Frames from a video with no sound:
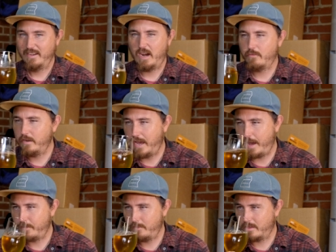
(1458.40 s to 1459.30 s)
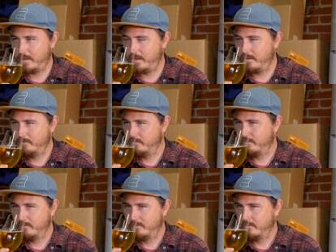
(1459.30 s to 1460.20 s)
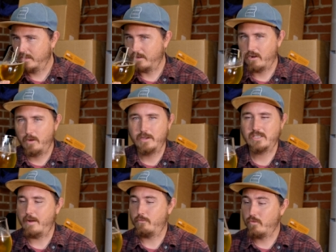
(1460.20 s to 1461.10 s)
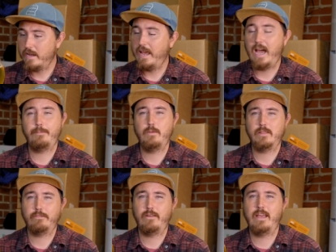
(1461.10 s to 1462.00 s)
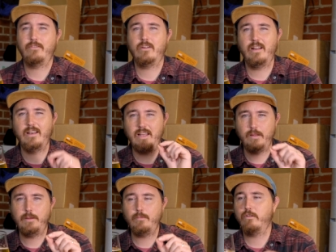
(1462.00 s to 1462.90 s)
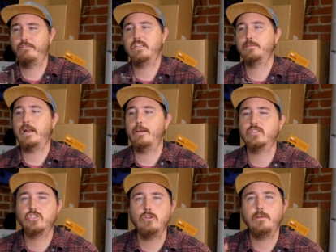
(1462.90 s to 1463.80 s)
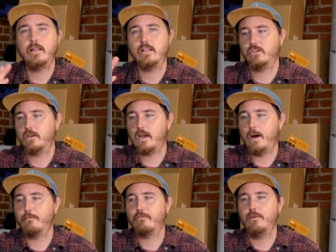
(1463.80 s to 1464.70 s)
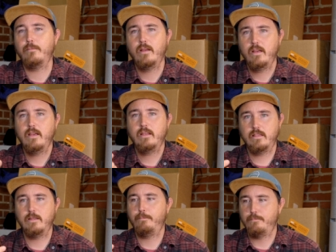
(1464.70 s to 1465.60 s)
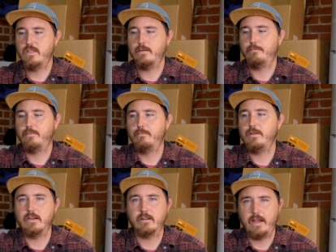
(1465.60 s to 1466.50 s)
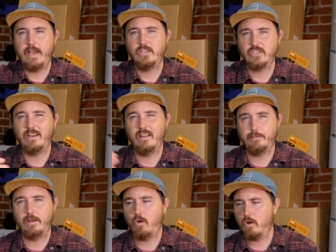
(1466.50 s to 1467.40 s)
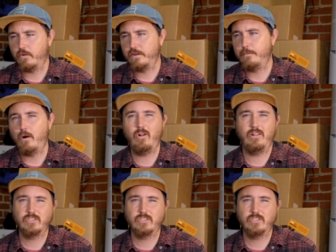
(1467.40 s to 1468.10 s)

I'm really happy with the the aromas. I'm really happy with the flavor. A little bit more fizz, but I'm assuming that's going to come from the, the beer aging a little bit longer in the bottle.